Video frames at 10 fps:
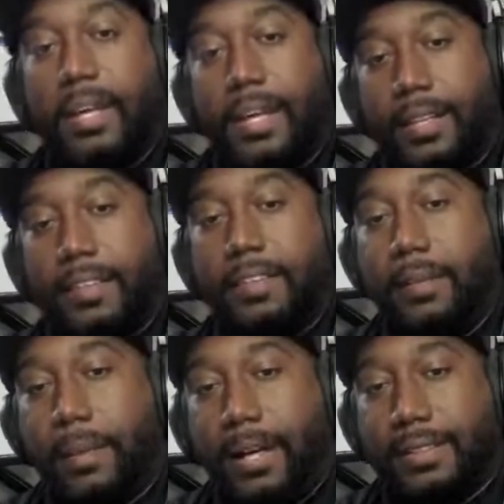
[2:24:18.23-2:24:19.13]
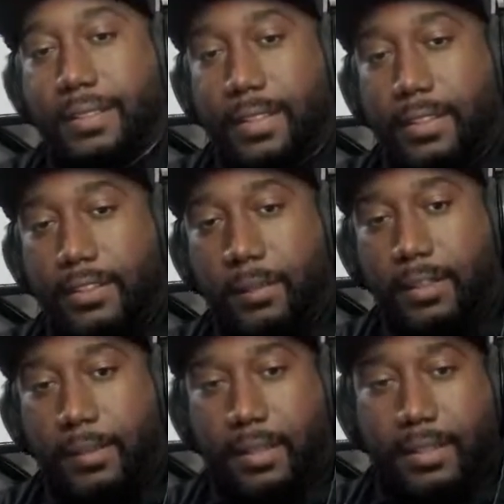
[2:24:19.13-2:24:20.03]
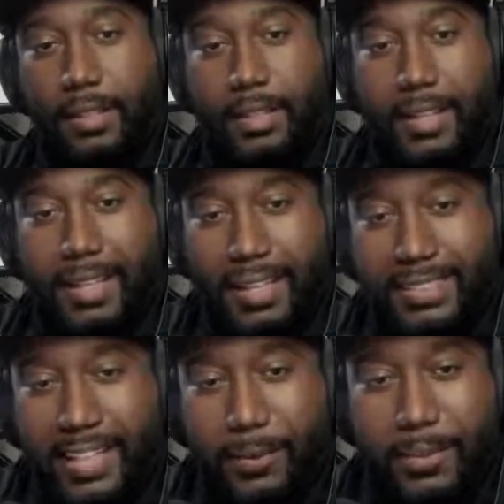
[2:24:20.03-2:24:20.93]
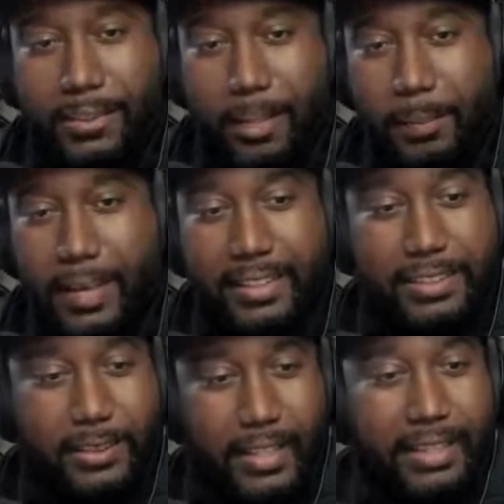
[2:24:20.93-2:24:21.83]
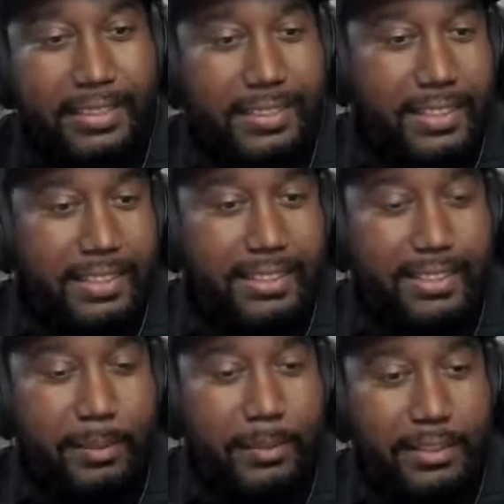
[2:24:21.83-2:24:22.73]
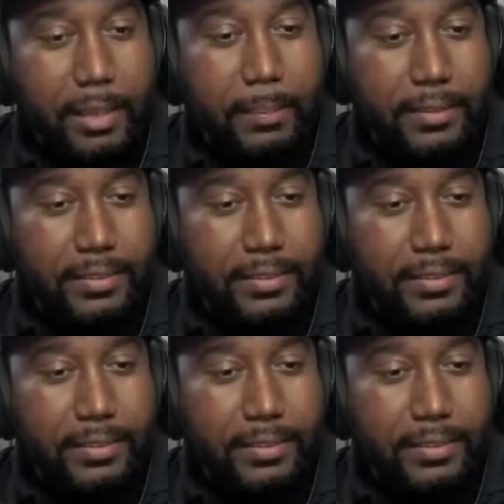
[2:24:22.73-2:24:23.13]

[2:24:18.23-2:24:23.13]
Love the unboxing. Thank you so much, man. Is that a real dog behind you? Yes. He's just sleepy. Chopper.